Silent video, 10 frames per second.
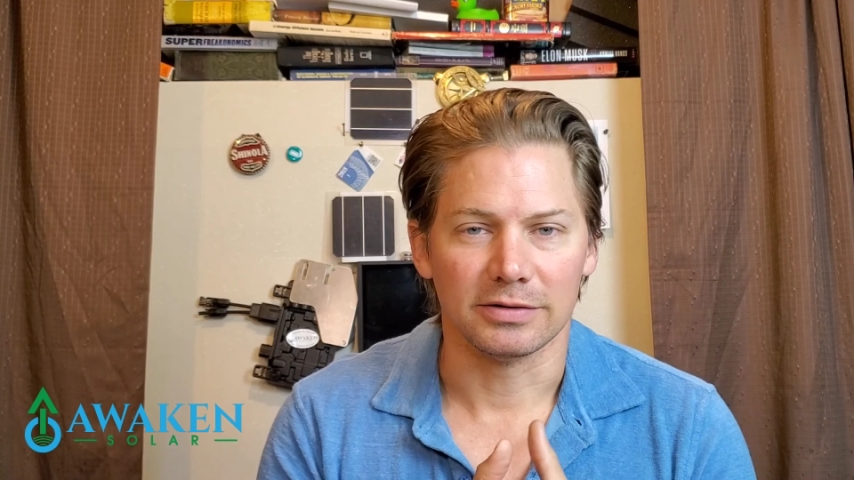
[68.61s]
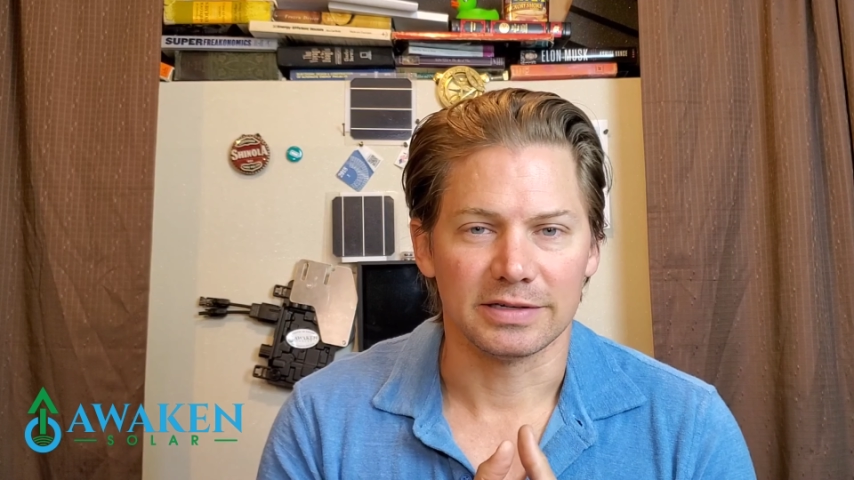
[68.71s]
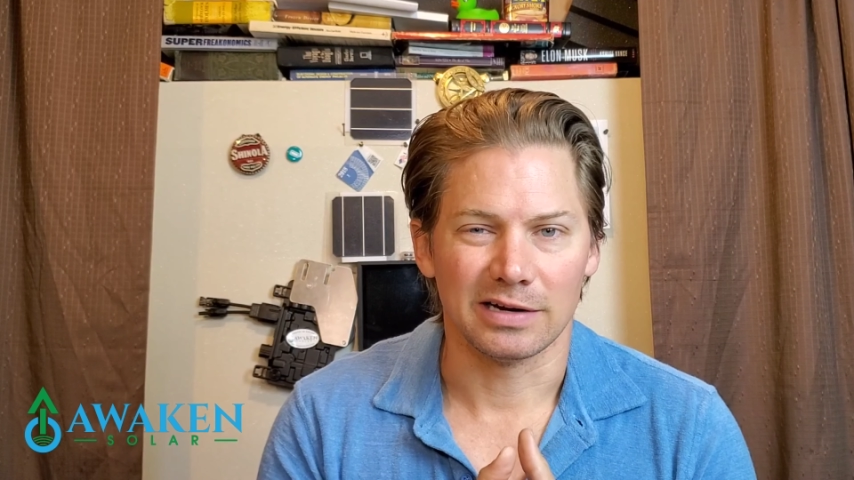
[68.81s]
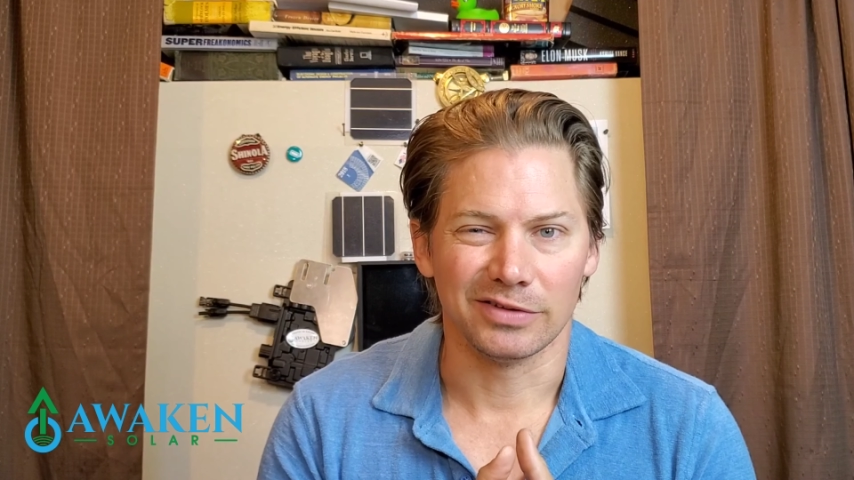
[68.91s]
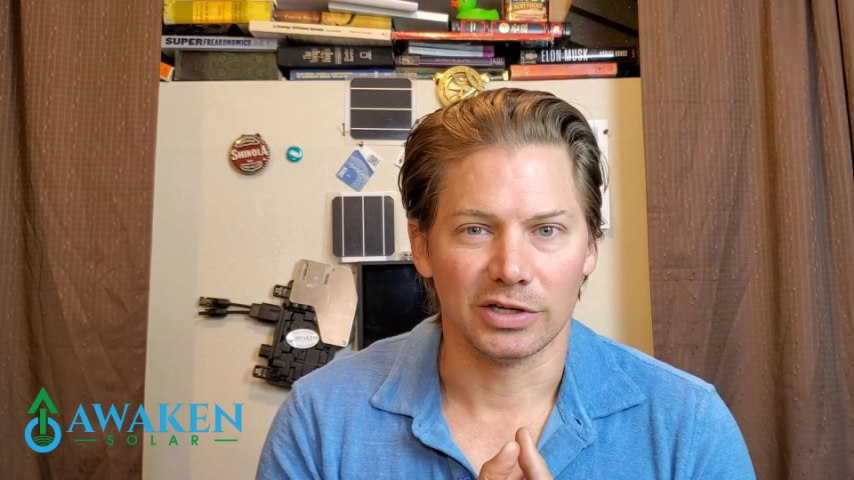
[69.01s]

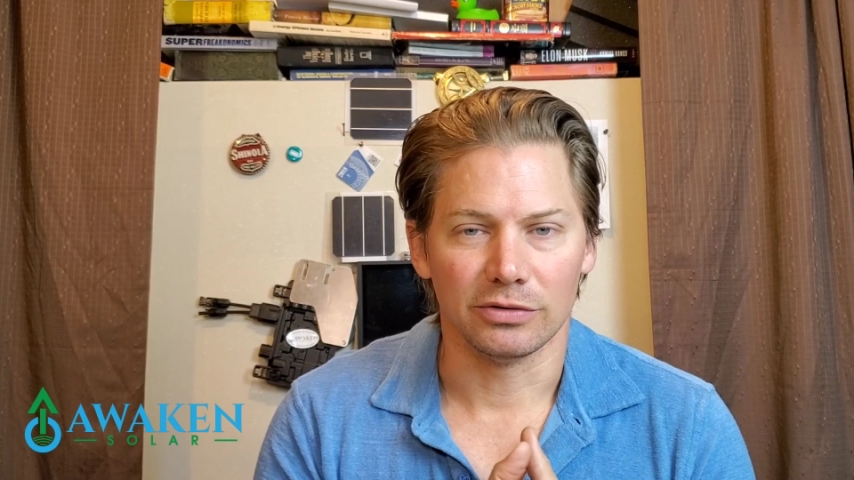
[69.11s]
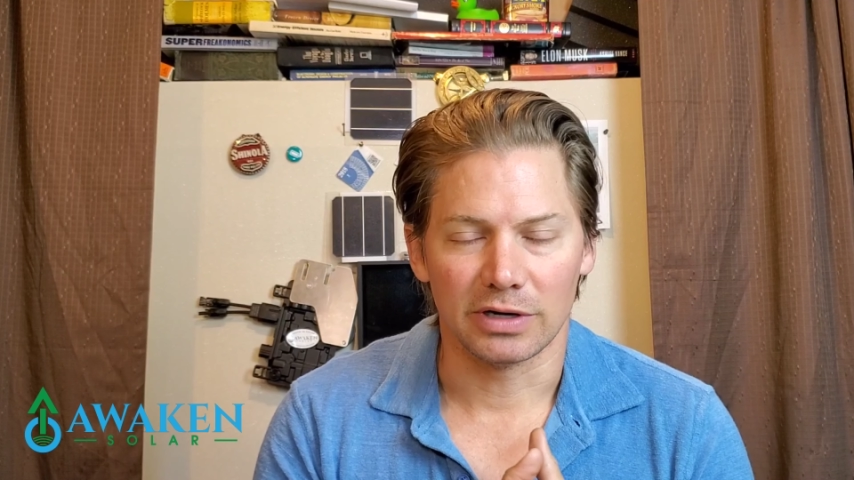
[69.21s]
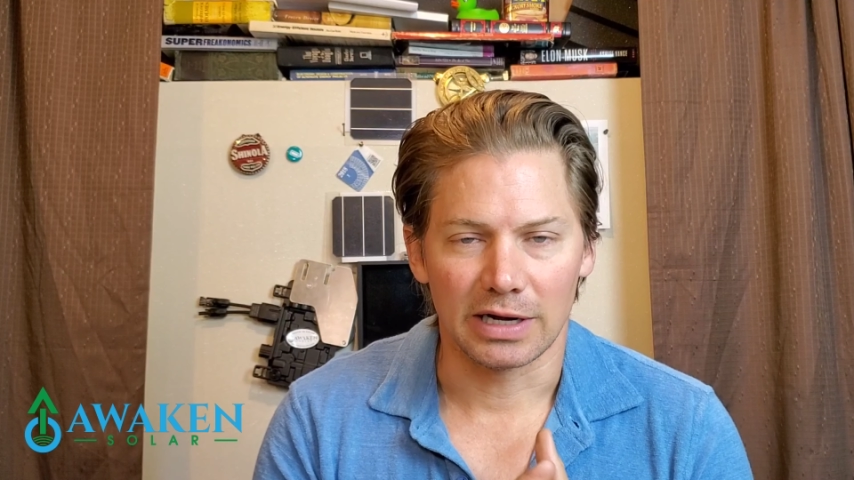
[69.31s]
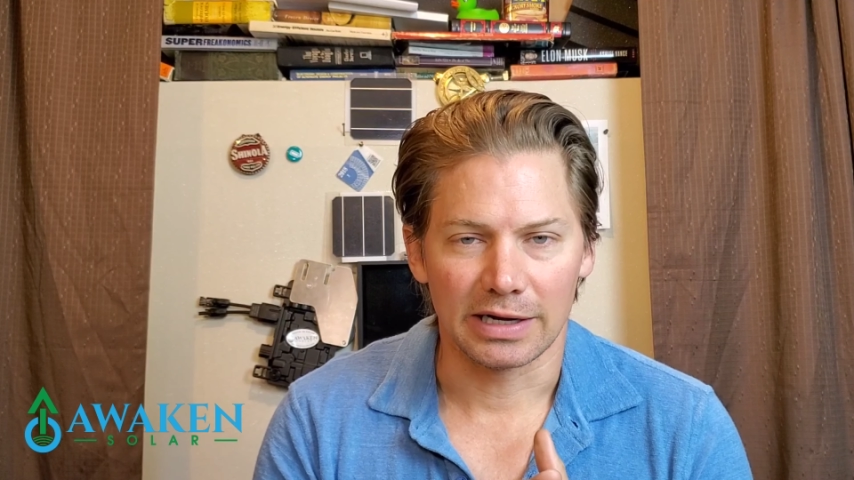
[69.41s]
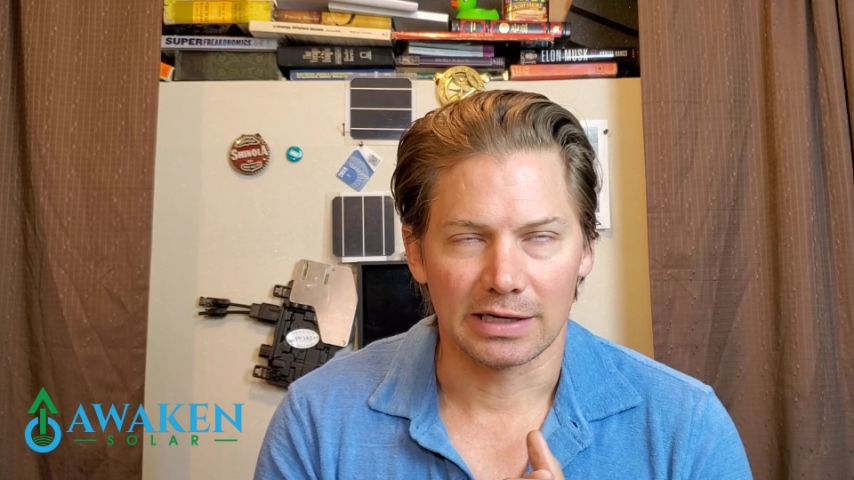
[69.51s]
instead of a
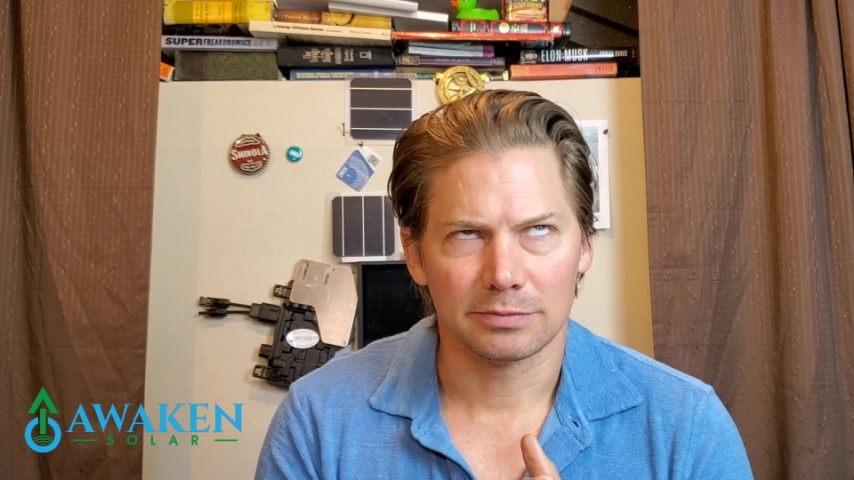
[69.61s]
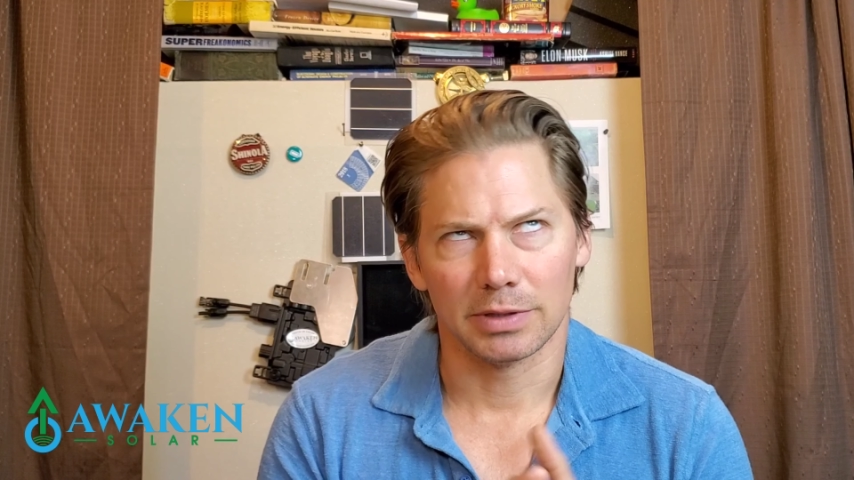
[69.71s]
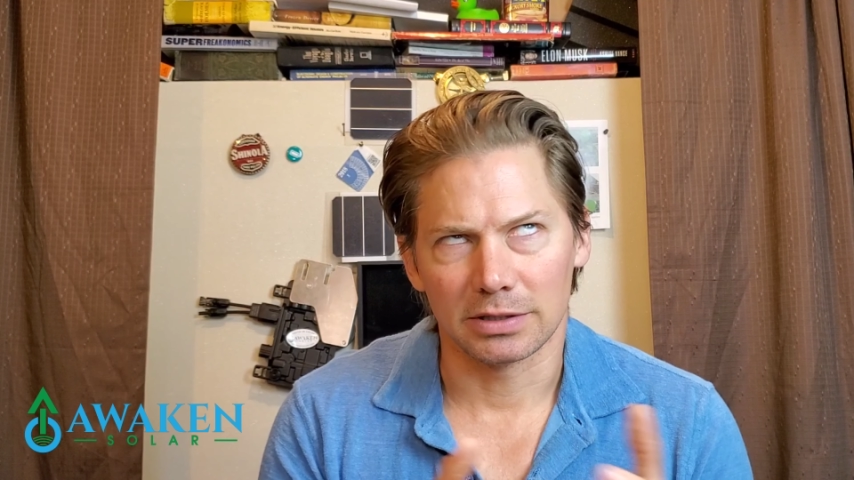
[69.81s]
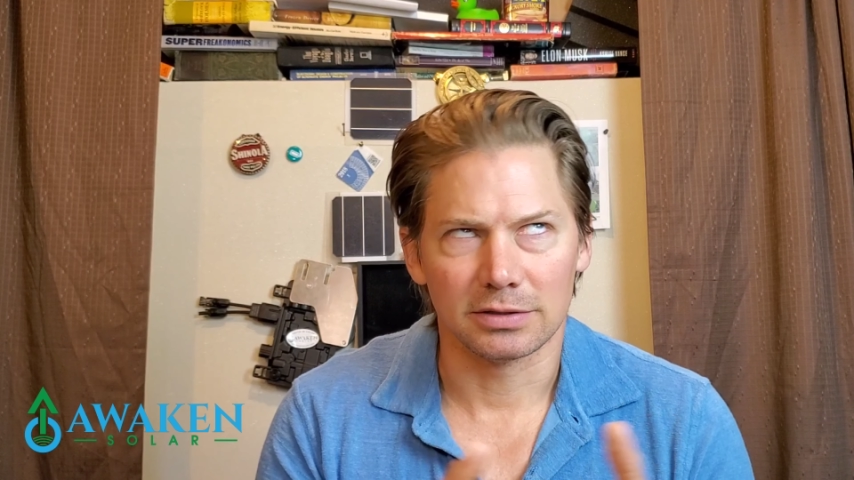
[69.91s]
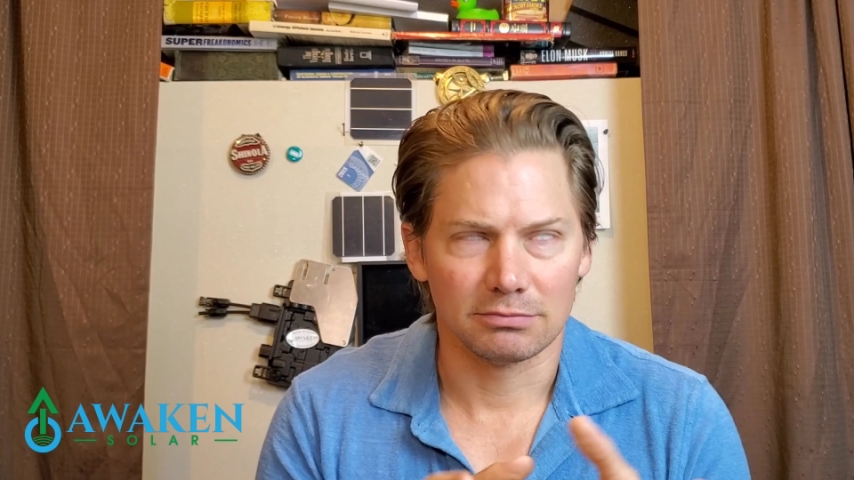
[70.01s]
unit, I guess,
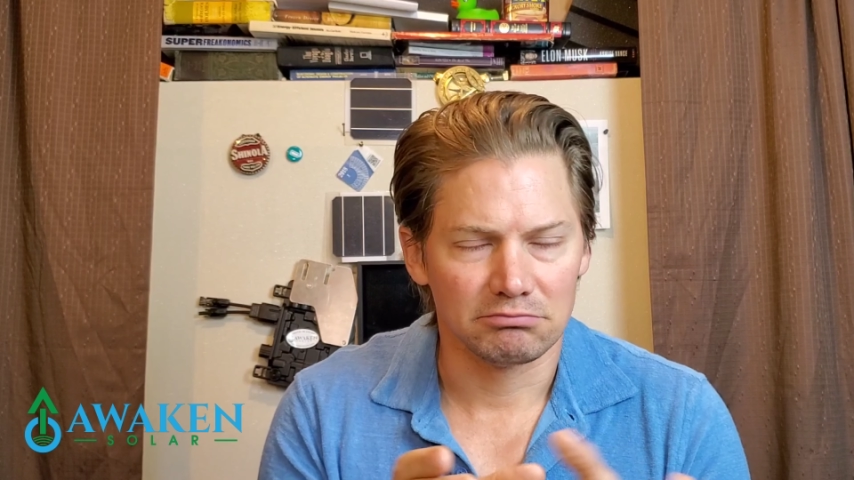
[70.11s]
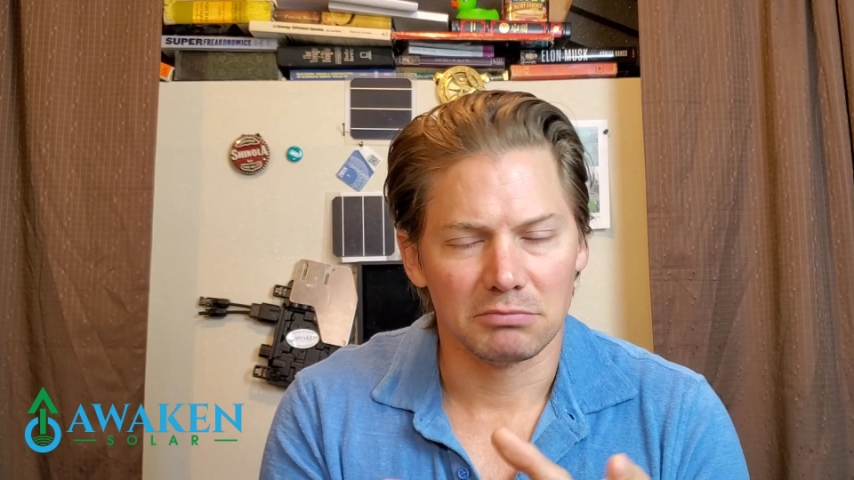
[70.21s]
but it's